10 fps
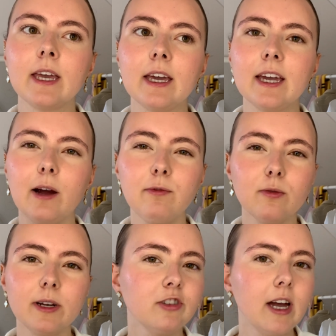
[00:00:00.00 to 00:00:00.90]
careful
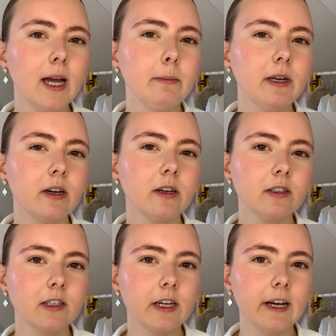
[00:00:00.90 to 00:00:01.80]
with it, because
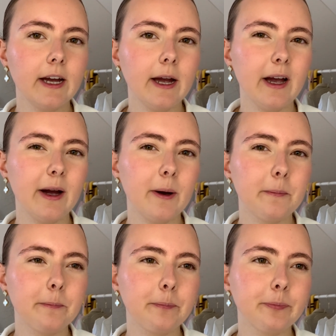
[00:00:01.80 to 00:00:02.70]

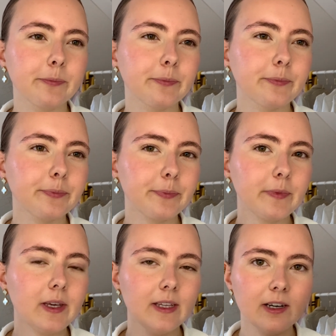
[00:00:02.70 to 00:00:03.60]

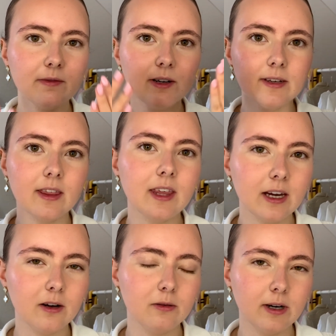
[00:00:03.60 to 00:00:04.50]
they're very thick
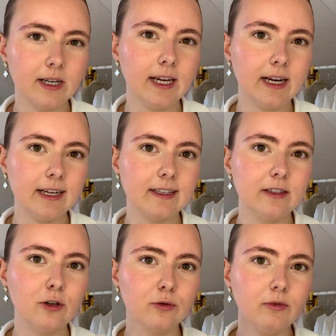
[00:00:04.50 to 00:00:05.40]
already and I
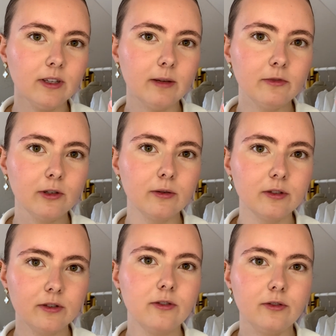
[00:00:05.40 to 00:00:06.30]
don't want them to look
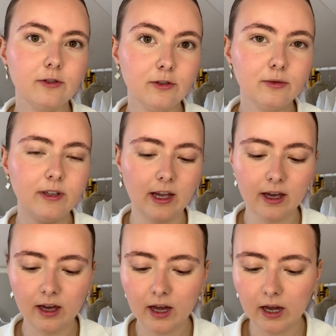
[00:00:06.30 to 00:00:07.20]
too thick.
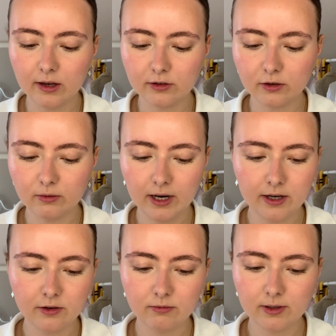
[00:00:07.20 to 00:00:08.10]
So I
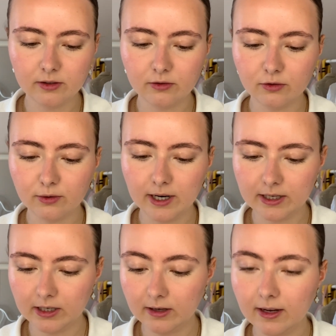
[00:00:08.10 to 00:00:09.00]
just wanted to try this
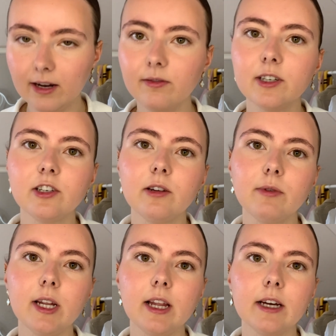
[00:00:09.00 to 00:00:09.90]
out, and I've actually
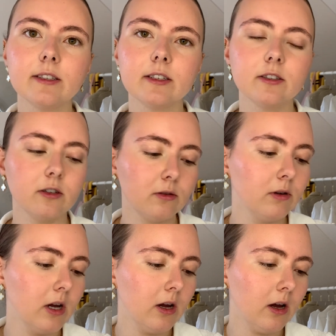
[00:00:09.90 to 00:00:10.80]
really liked it. So
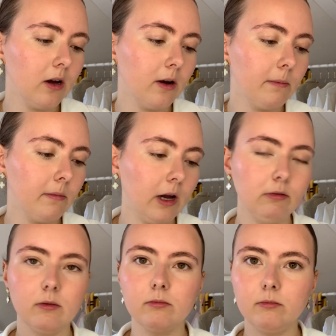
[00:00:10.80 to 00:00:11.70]
I
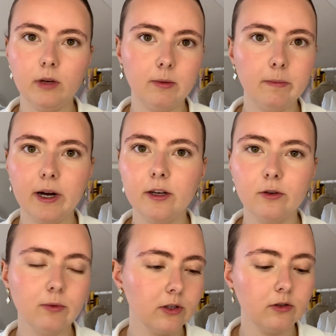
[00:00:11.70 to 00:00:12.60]
will maybe buy a new
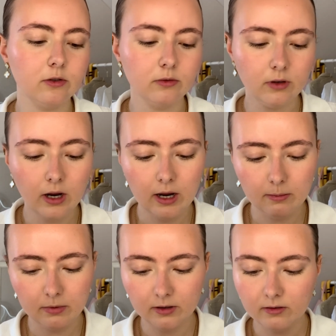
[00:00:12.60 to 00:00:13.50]
one soon.
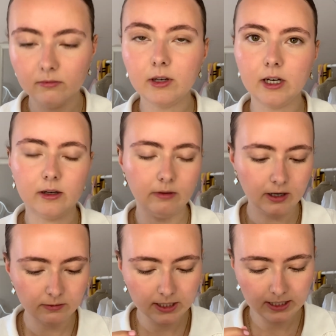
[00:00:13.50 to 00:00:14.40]
But yeah, I
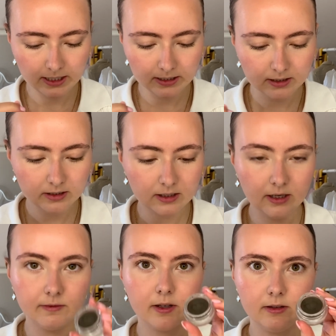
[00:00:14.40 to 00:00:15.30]
really like this, and
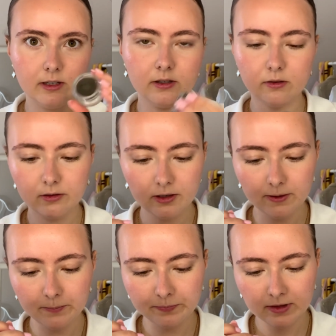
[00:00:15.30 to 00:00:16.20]
I've got this color.
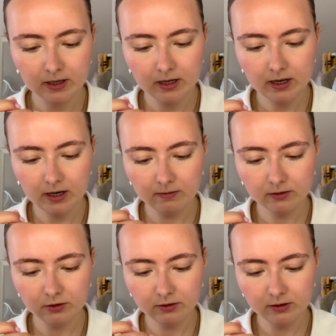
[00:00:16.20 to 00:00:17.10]
And I will
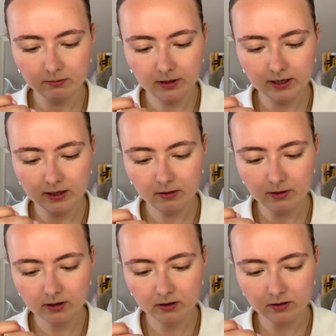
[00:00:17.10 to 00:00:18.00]
just apply a little
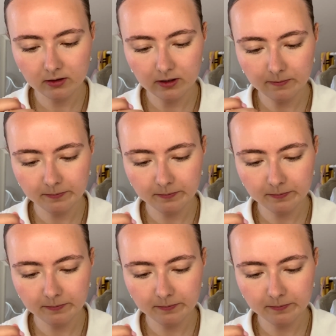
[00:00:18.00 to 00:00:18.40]
bit on the